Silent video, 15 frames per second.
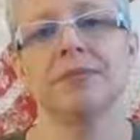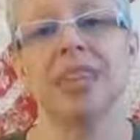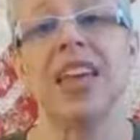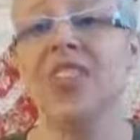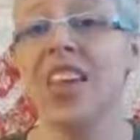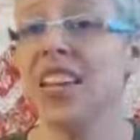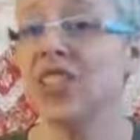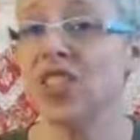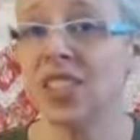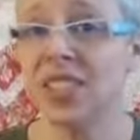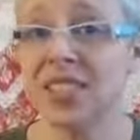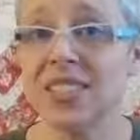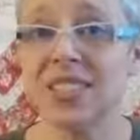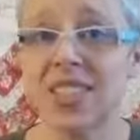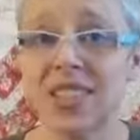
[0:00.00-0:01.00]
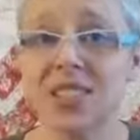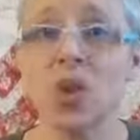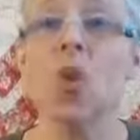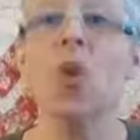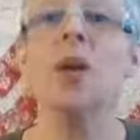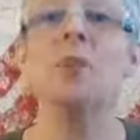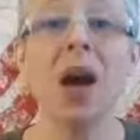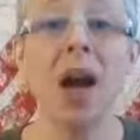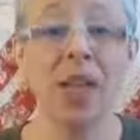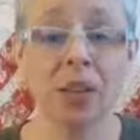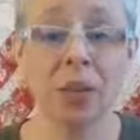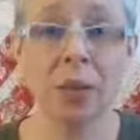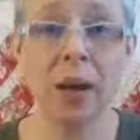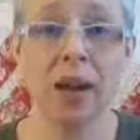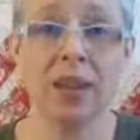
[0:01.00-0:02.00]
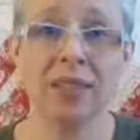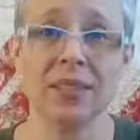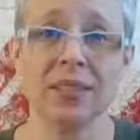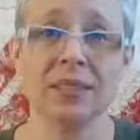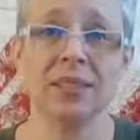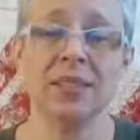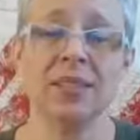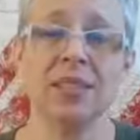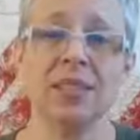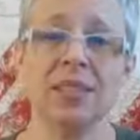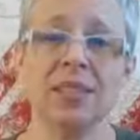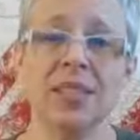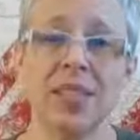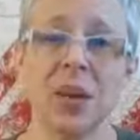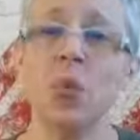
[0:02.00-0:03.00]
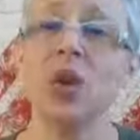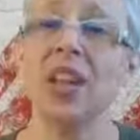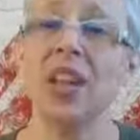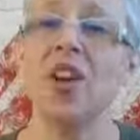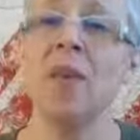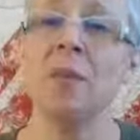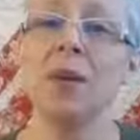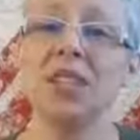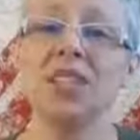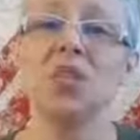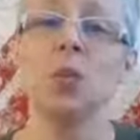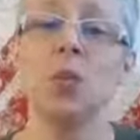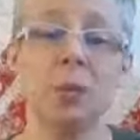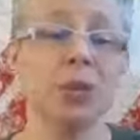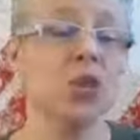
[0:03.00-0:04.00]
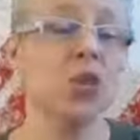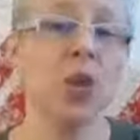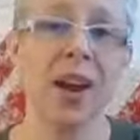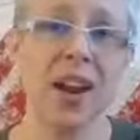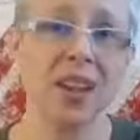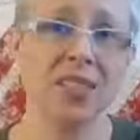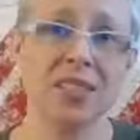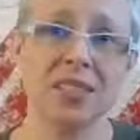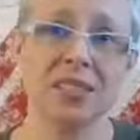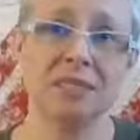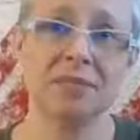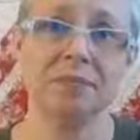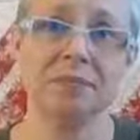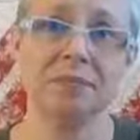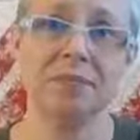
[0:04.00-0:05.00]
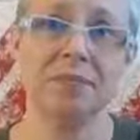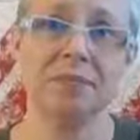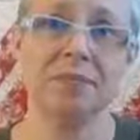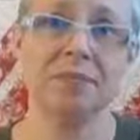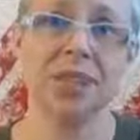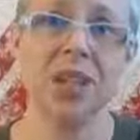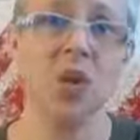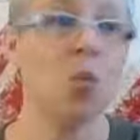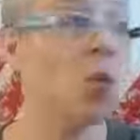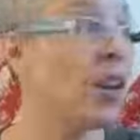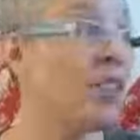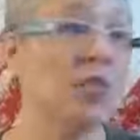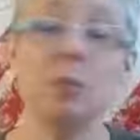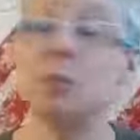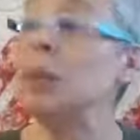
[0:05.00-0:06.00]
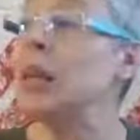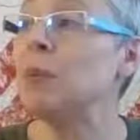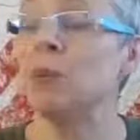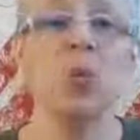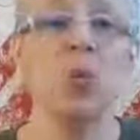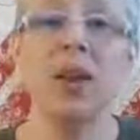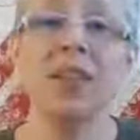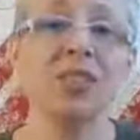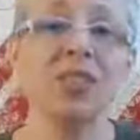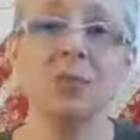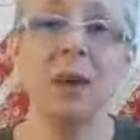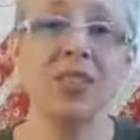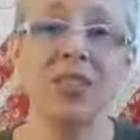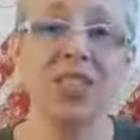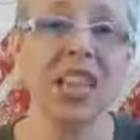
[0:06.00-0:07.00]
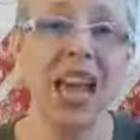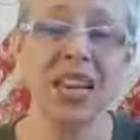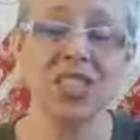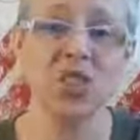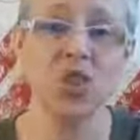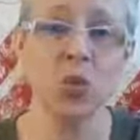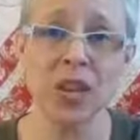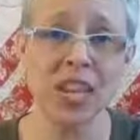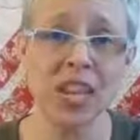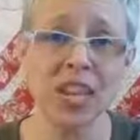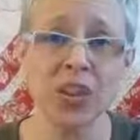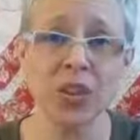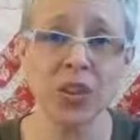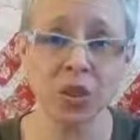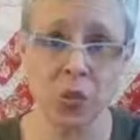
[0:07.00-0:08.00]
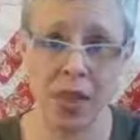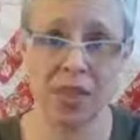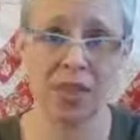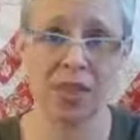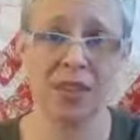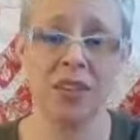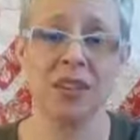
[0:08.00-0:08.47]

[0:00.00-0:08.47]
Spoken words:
And then Jesus says, oh, and by the way, someone in our midst will betray us. One of the people we have spent the last 3 years with